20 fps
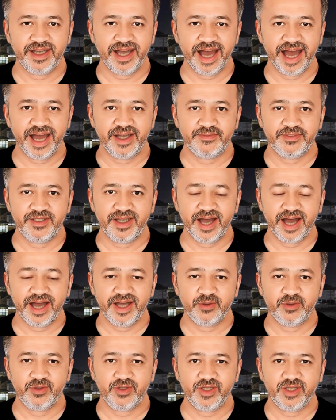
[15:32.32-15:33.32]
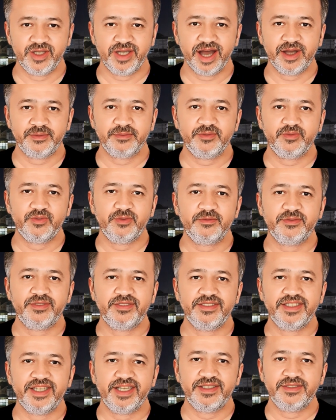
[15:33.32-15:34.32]
Half the hydrogen comes from
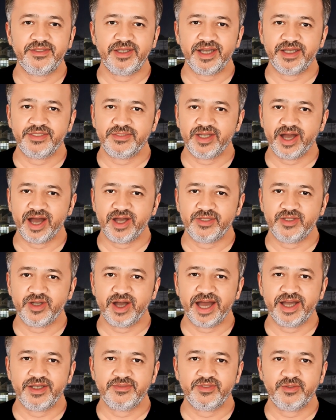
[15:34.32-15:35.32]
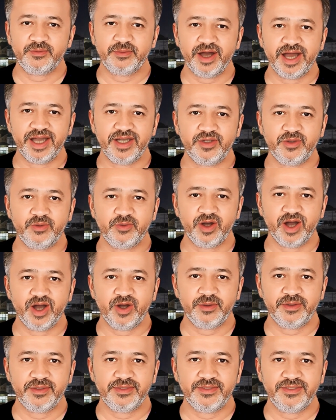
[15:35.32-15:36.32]
steam and the other half from
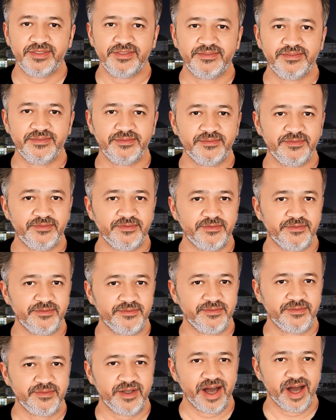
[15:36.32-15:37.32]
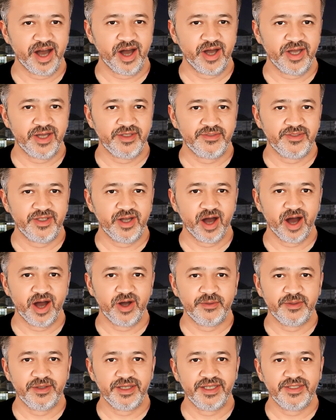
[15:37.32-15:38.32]
hydrocarbons. All of the
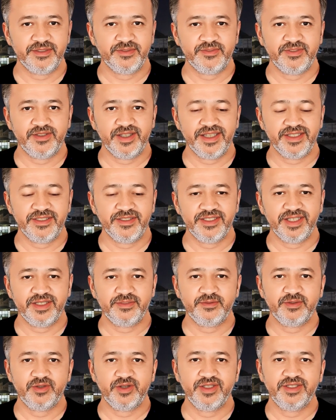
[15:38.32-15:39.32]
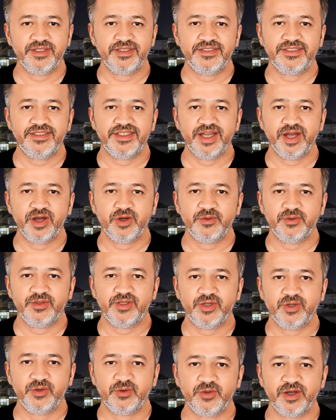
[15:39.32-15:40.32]
carbon in the feed is converted to
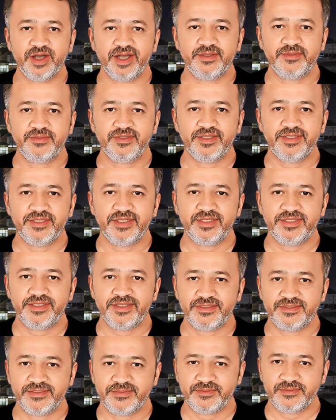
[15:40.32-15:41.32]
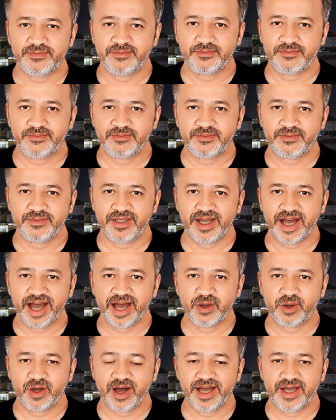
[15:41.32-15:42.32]
CO2 and vented.
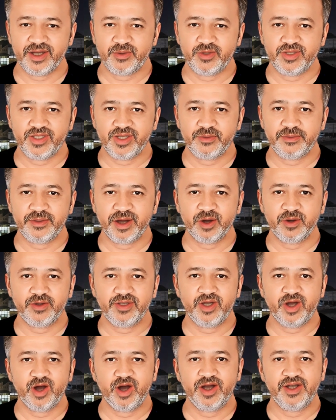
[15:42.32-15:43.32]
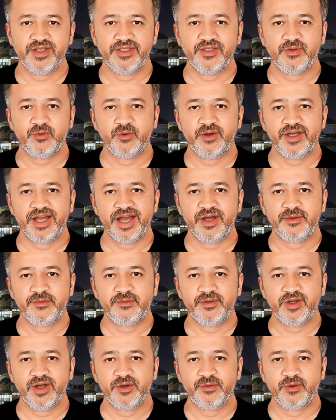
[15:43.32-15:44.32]
How hydrogen-powered cars will help
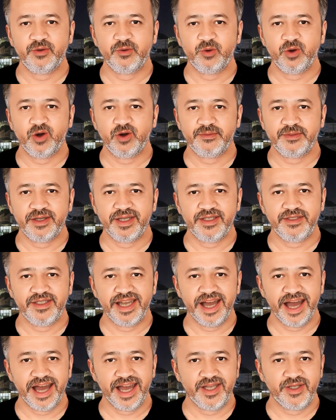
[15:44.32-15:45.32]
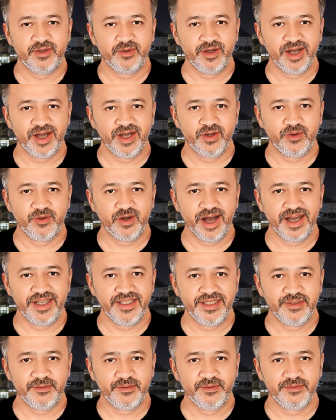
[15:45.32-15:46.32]
global warming, I do not
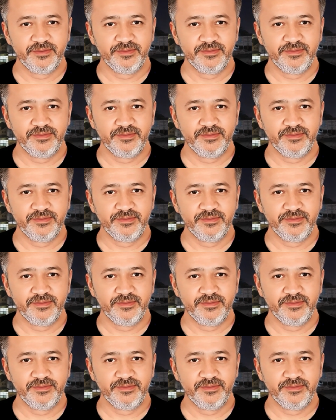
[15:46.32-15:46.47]
grasp.